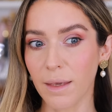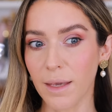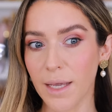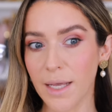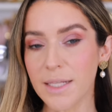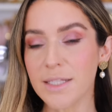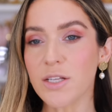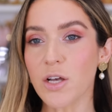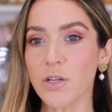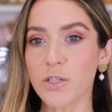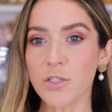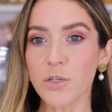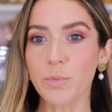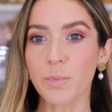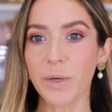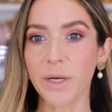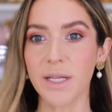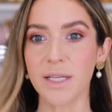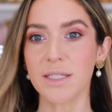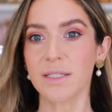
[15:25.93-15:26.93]
It's also
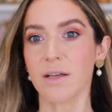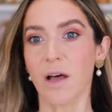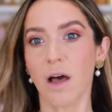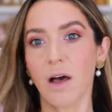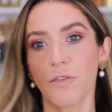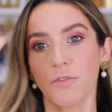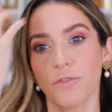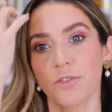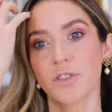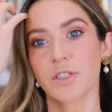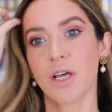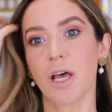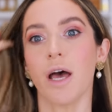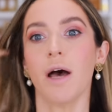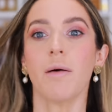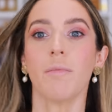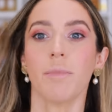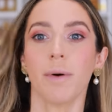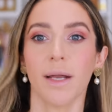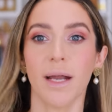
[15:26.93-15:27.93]
pretty soft,
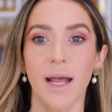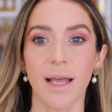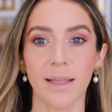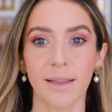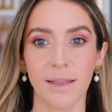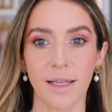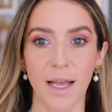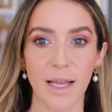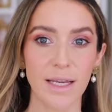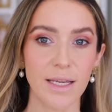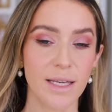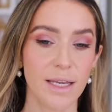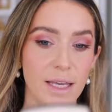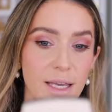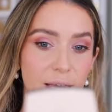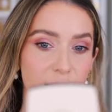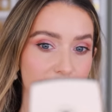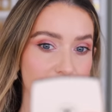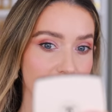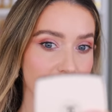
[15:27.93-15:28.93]
but I
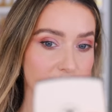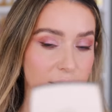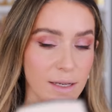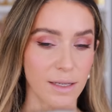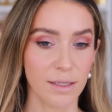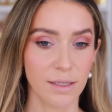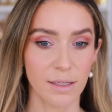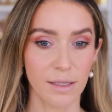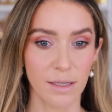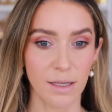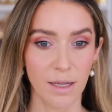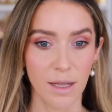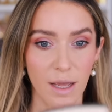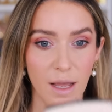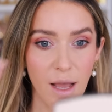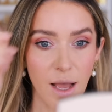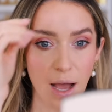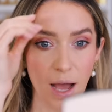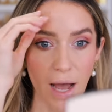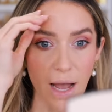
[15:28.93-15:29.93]
like it.
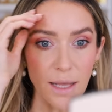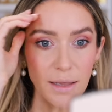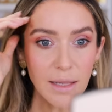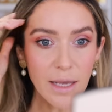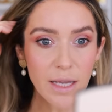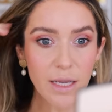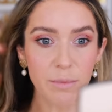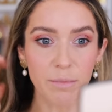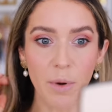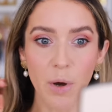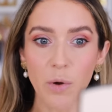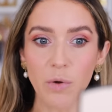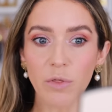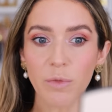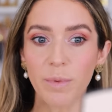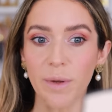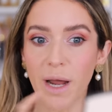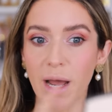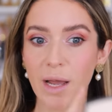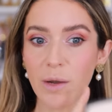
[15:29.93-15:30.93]
I like
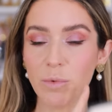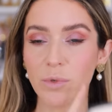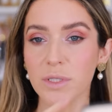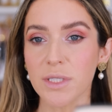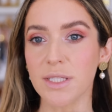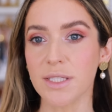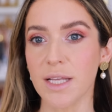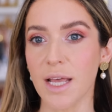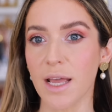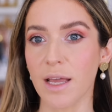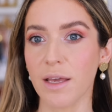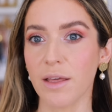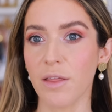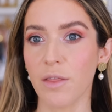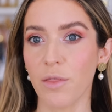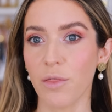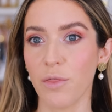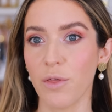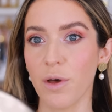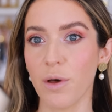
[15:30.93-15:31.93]
both, but I will
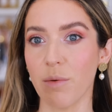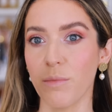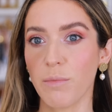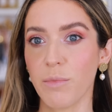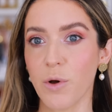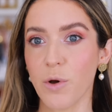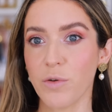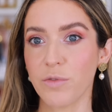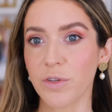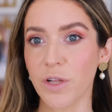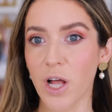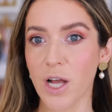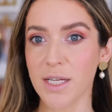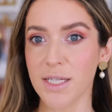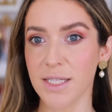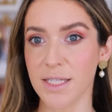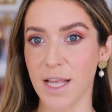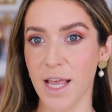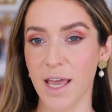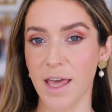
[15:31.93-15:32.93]
say the Mauve
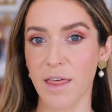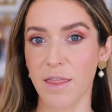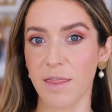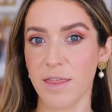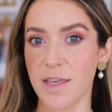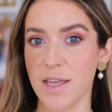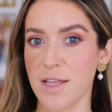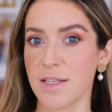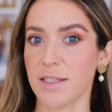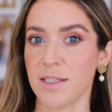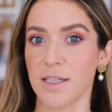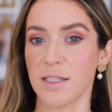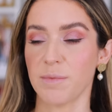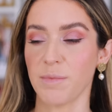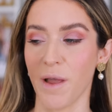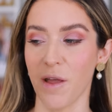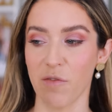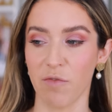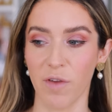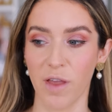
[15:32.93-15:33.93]
Glacé, this is
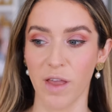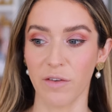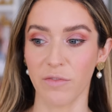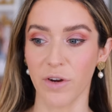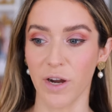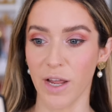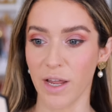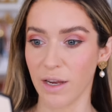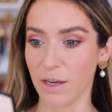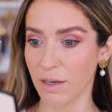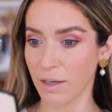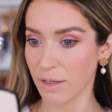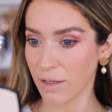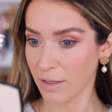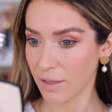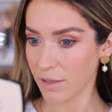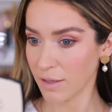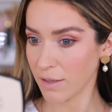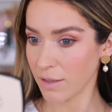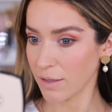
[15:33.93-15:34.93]
my favorite.
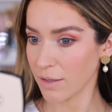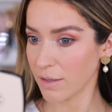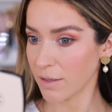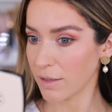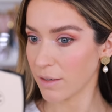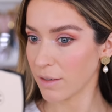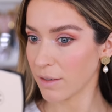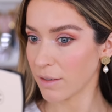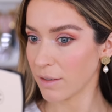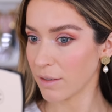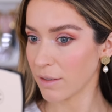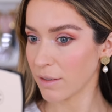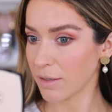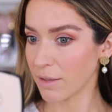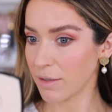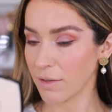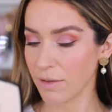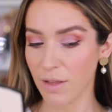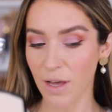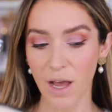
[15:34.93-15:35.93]

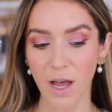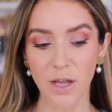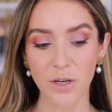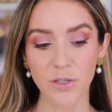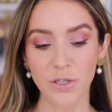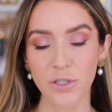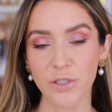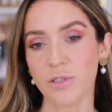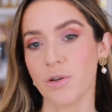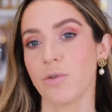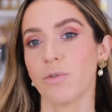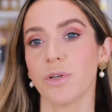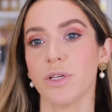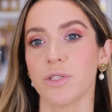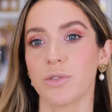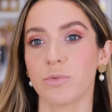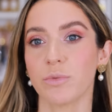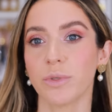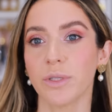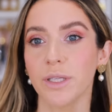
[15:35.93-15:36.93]
The undertone
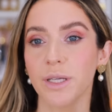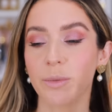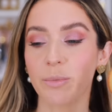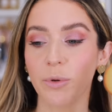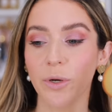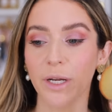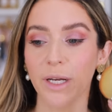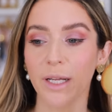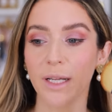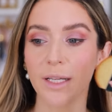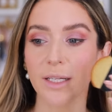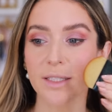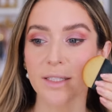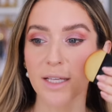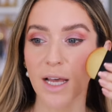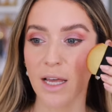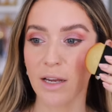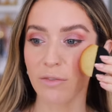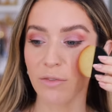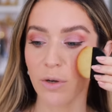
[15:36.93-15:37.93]
is really pretty. It's
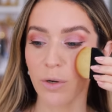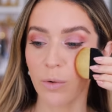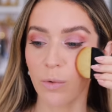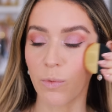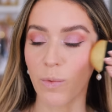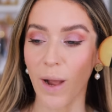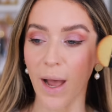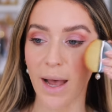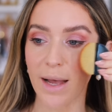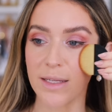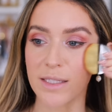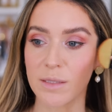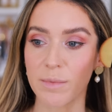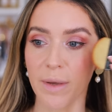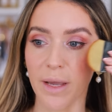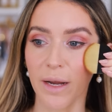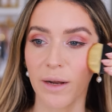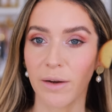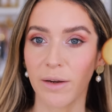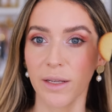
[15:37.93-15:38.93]
kind of a
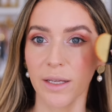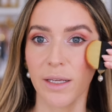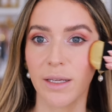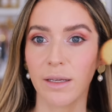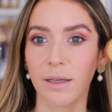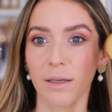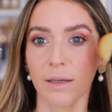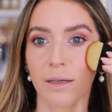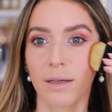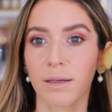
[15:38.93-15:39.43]
raspberry.